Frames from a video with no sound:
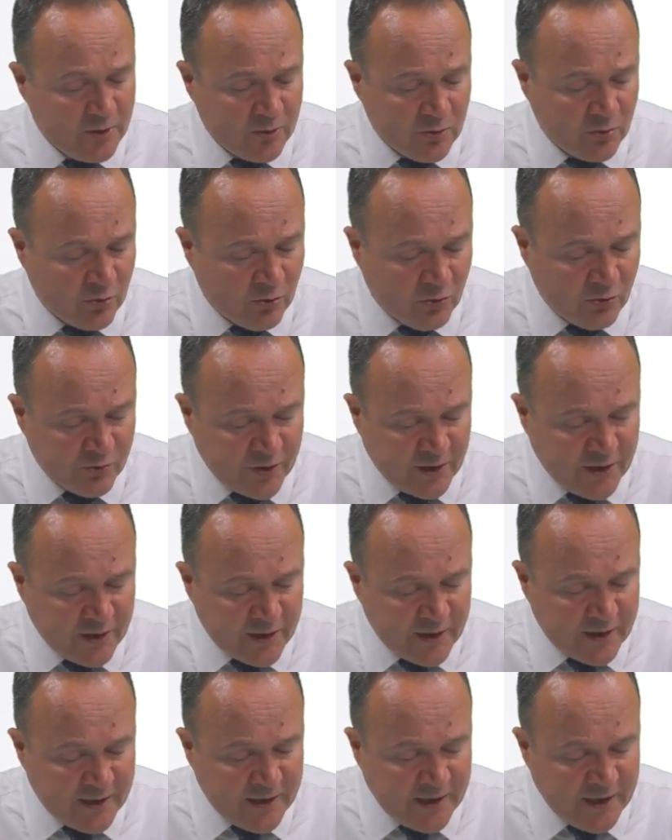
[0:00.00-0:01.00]
or the
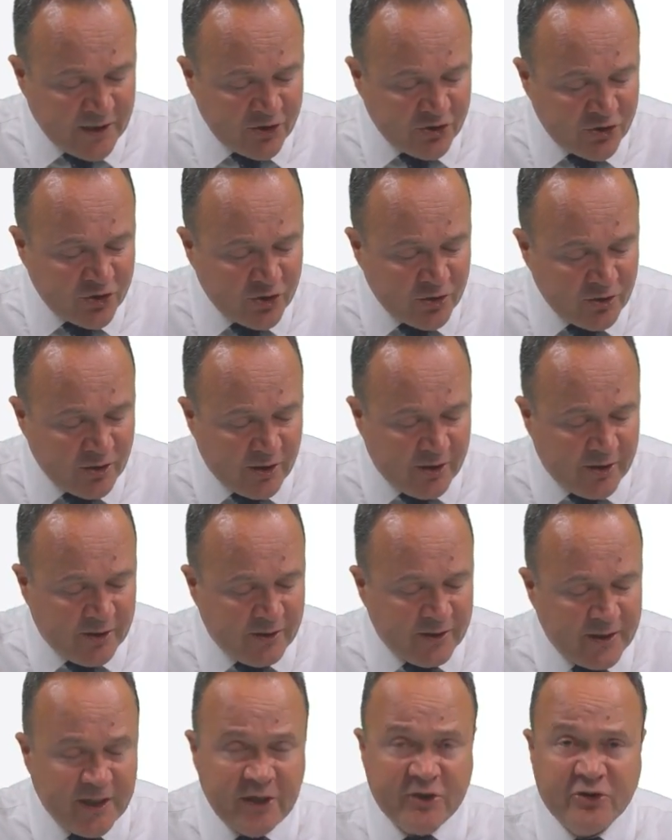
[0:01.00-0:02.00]

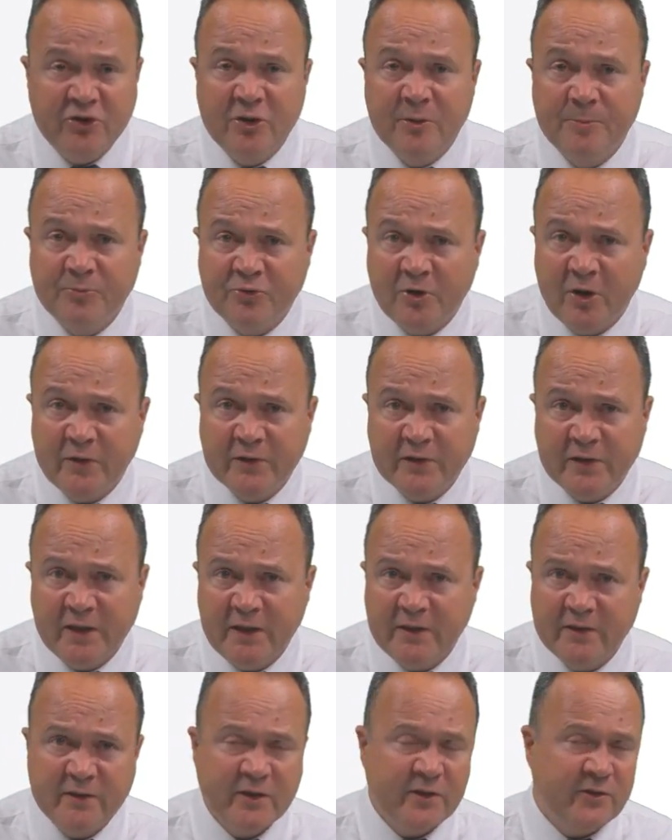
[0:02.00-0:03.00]
issue
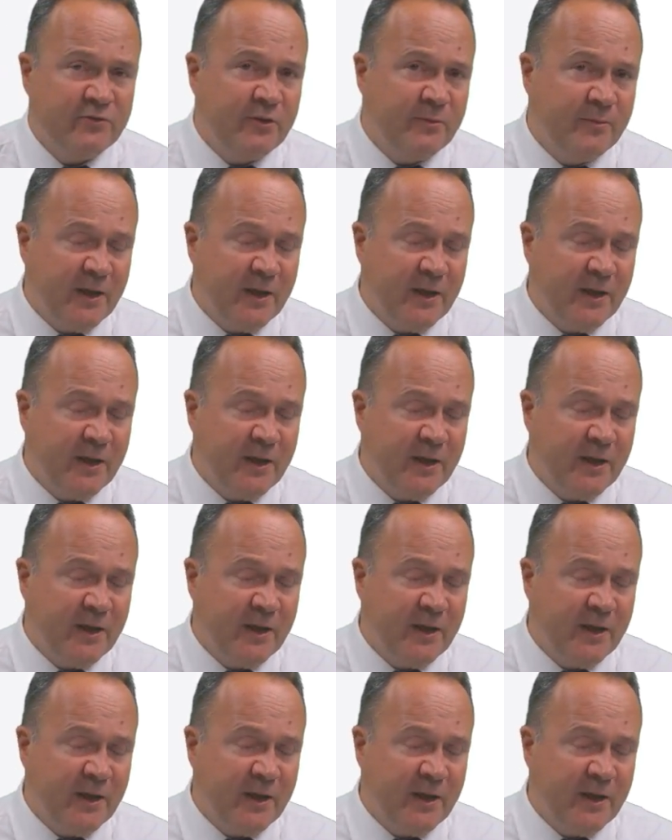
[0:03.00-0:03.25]
proceeds. Doesn't really